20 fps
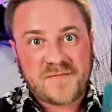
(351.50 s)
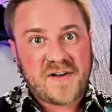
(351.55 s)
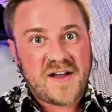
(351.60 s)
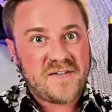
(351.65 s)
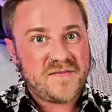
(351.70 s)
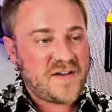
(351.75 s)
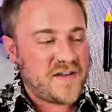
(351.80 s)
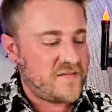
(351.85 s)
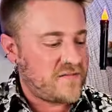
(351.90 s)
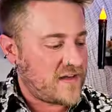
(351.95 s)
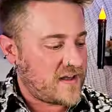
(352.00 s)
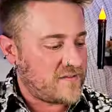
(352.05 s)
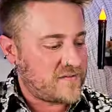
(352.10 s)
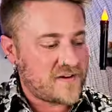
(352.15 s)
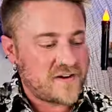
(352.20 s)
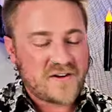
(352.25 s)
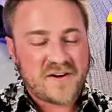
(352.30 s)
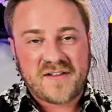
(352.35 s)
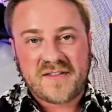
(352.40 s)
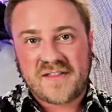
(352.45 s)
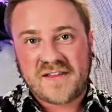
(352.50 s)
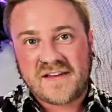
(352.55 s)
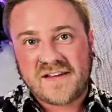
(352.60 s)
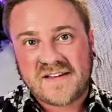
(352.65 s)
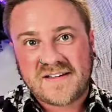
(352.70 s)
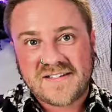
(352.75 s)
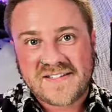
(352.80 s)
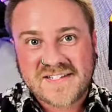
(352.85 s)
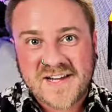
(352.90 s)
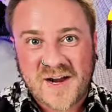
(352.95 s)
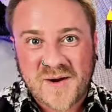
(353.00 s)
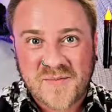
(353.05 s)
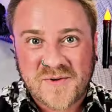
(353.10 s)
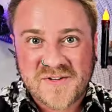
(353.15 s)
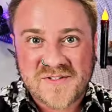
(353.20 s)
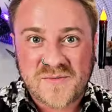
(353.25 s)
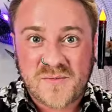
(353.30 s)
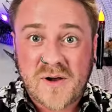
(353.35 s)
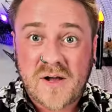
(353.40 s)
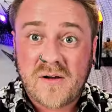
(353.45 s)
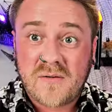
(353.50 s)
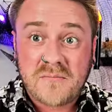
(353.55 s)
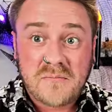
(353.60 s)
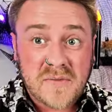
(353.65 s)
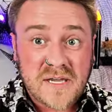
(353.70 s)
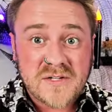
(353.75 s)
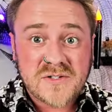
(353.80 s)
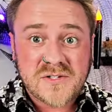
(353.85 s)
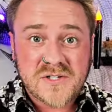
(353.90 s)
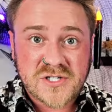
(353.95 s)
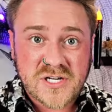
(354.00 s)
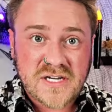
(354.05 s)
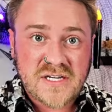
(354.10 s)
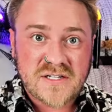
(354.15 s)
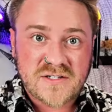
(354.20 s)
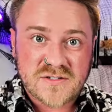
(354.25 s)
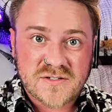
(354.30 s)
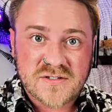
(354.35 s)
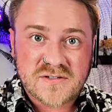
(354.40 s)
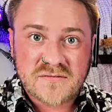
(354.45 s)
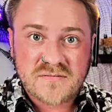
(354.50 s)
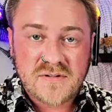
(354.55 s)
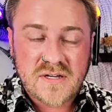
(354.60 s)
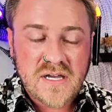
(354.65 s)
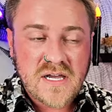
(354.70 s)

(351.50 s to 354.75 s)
555 here on the timer as well. Major change.